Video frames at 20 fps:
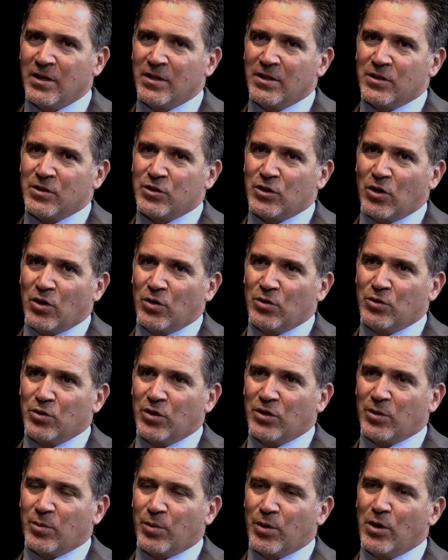So
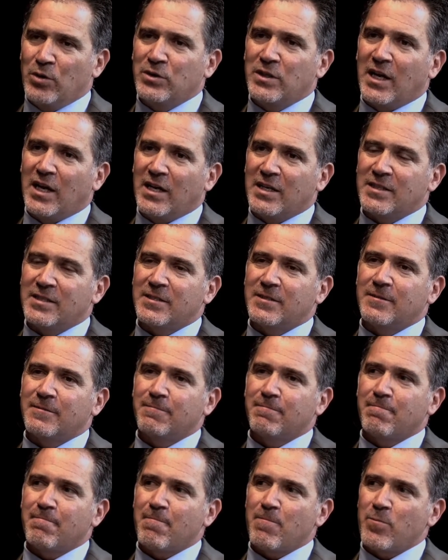during the protest,
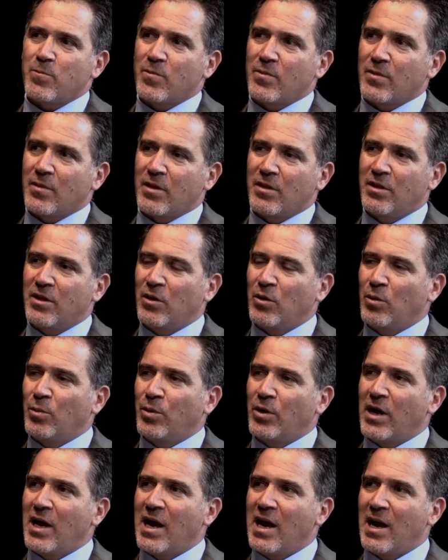there were
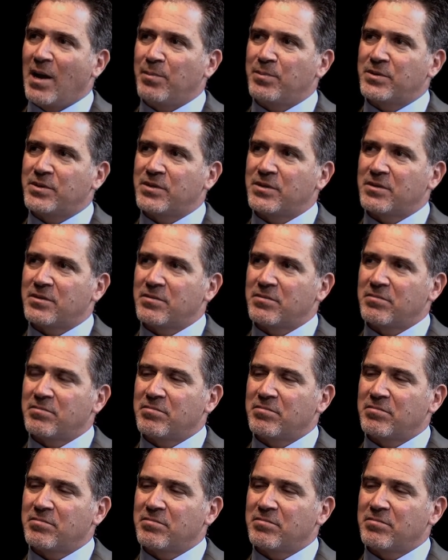perhaps